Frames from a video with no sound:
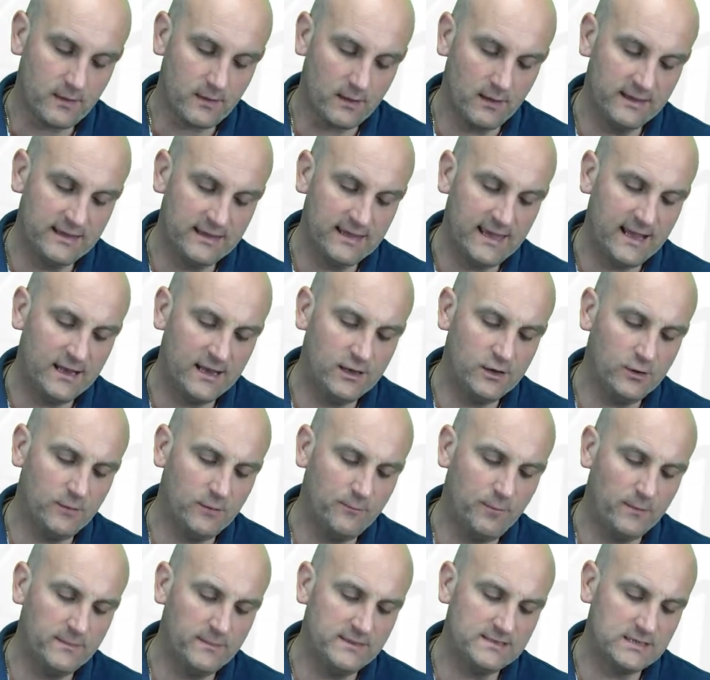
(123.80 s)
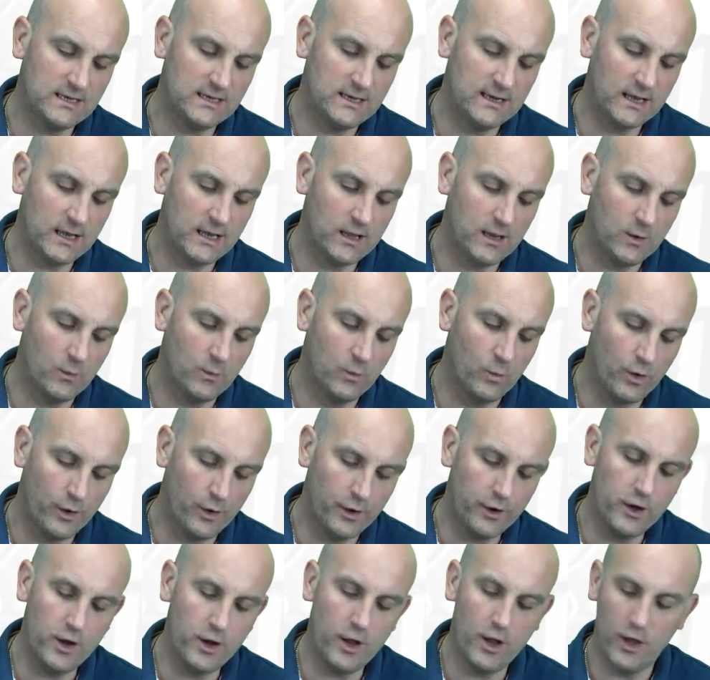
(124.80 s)
Again, you're probably sitting there going,
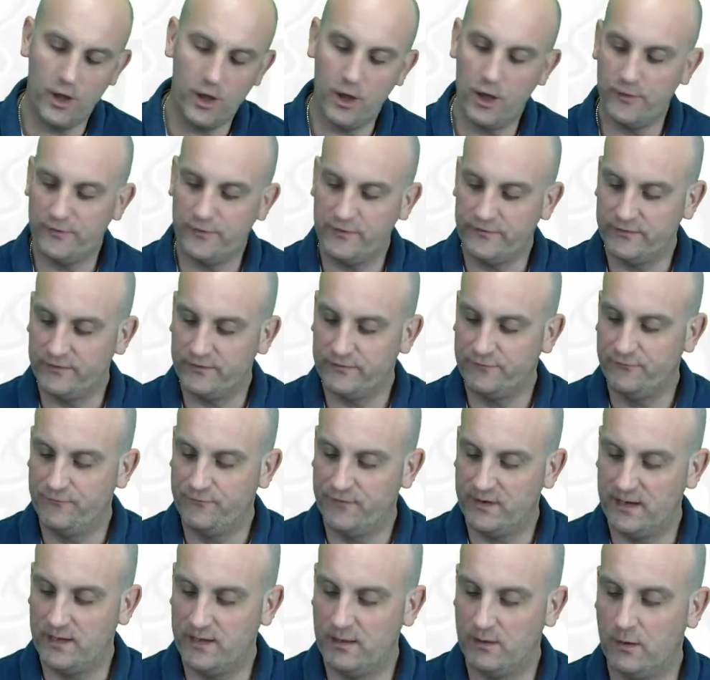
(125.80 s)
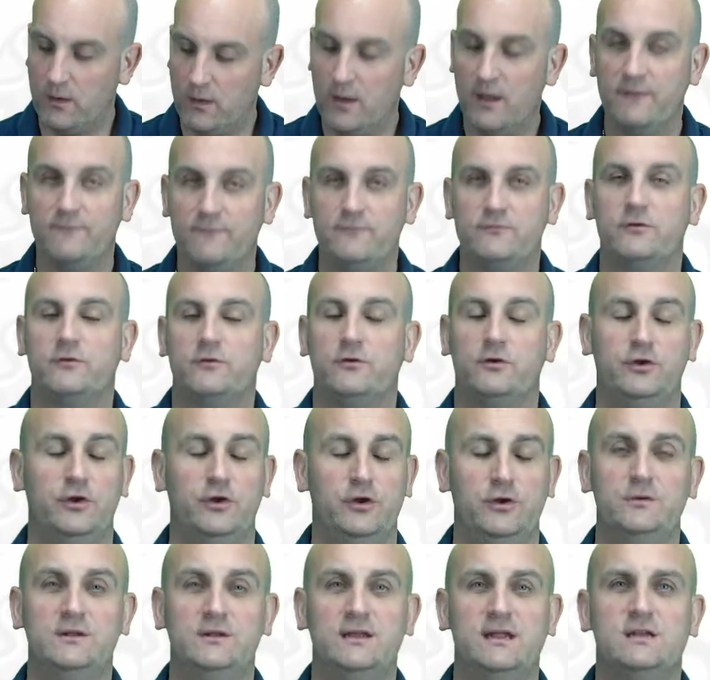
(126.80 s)
what on earth is this video I've
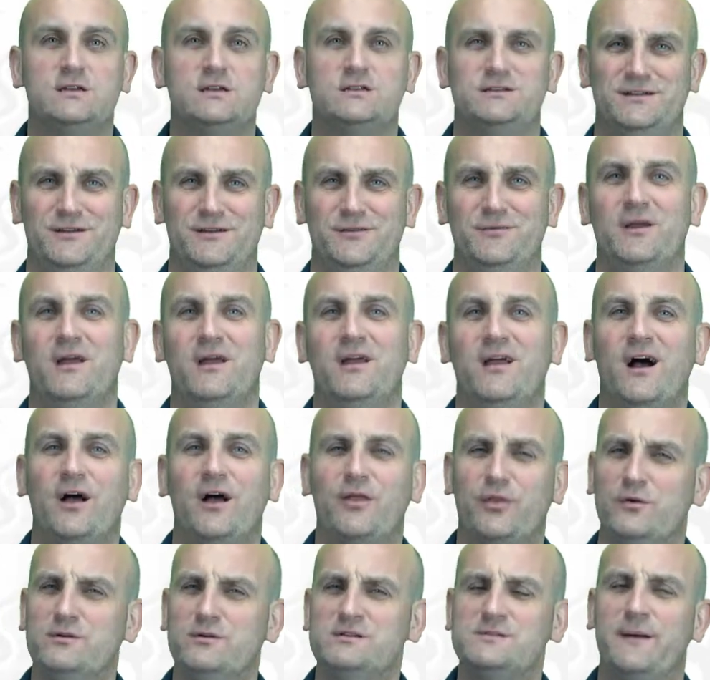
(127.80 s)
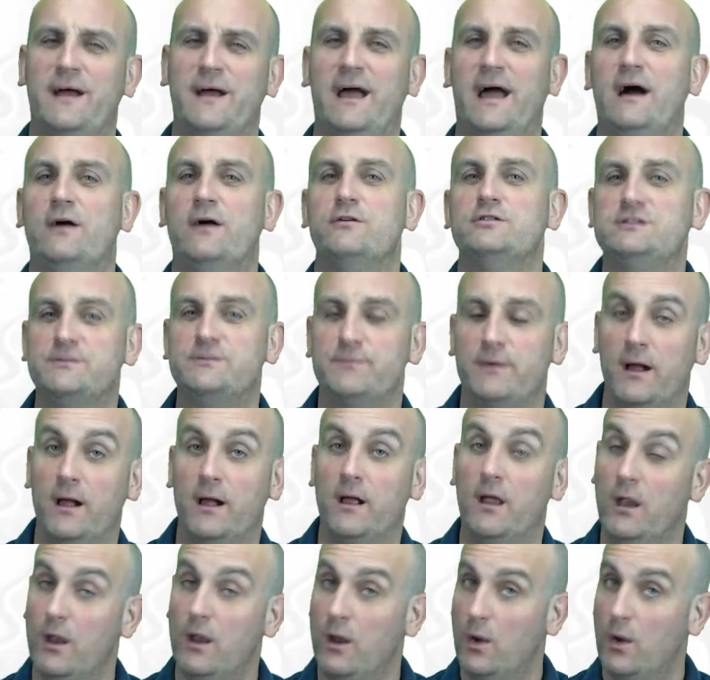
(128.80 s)
tuned into? I thought it was about algebra.